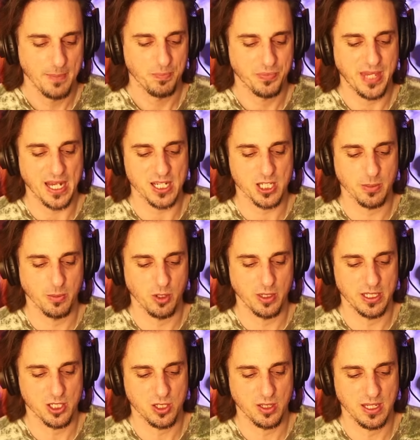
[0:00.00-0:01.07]

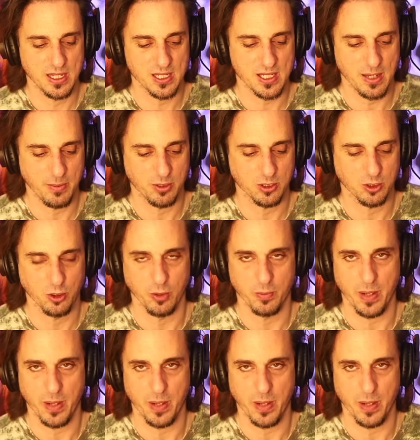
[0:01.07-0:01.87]
testimonies to the assembled group.